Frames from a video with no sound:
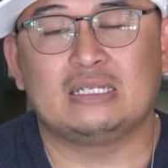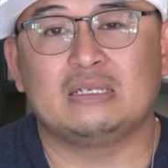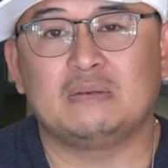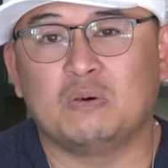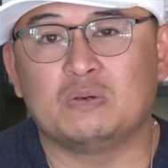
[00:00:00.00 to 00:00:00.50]

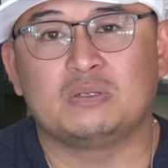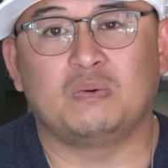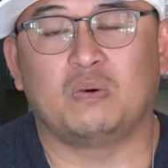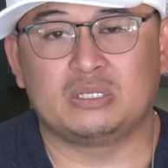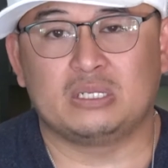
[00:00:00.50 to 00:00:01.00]
the most
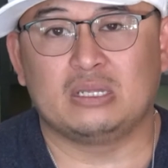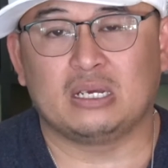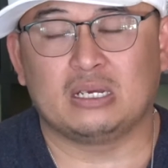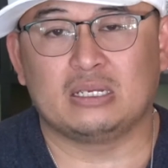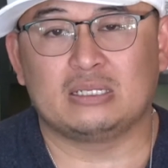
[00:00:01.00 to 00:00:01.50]
important
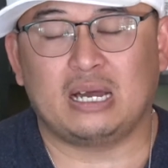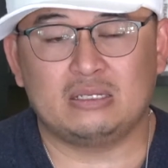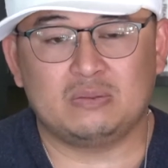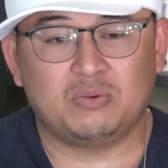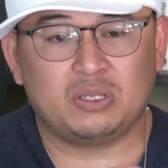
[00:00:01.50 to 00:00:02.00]
thing, is how
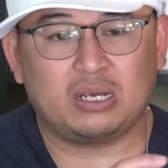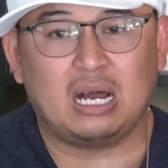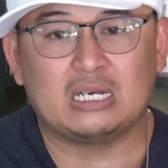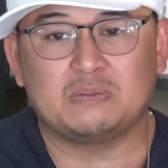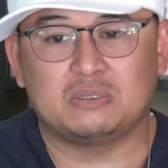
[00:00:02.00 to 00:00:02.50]
to bring the
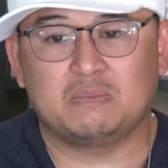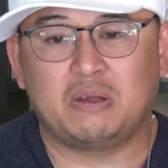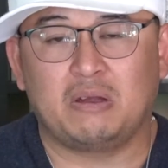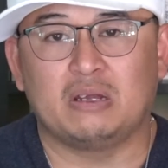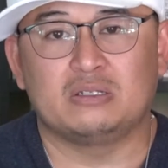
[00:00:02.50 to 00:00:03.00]
gospel to
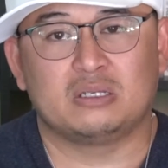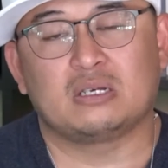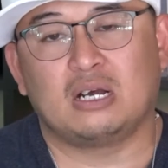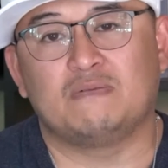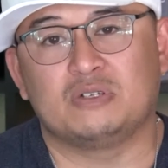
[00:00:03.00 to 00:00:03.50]
bear into this
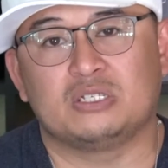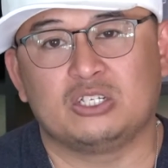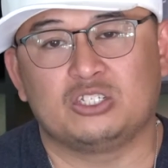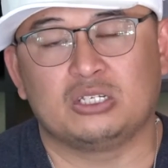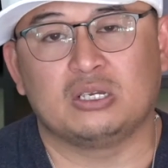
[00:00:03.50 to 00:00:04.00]

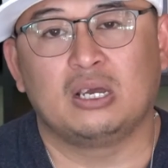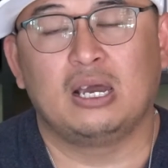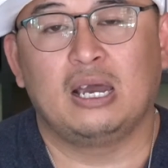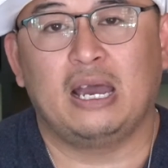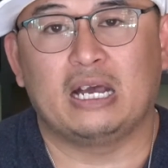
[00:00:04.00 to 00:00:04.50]
conversation
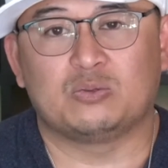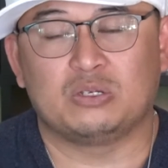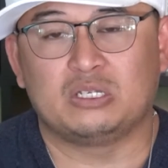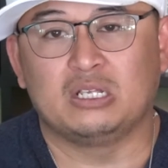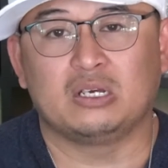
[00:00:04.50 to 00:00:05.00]
as we're
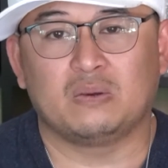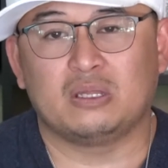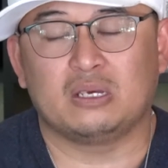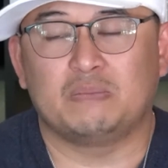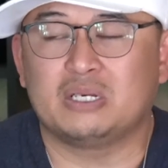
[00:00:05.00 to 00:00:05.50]
dealing
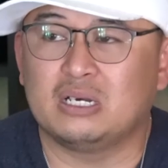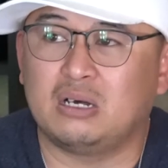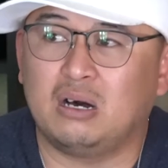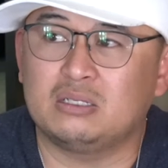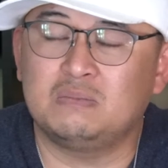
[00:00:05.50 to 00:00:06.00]
with it. Because
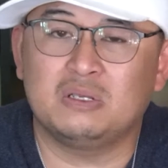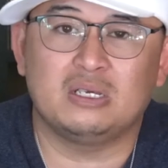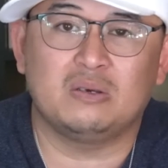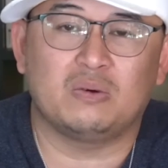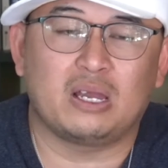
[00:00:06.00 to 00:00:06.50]

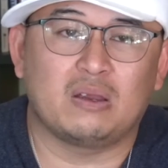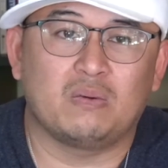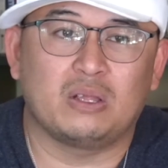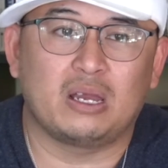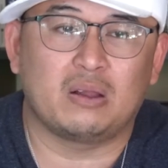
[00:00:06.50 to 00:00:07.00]
ultimately, what
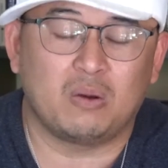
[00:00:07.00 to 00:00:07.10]
I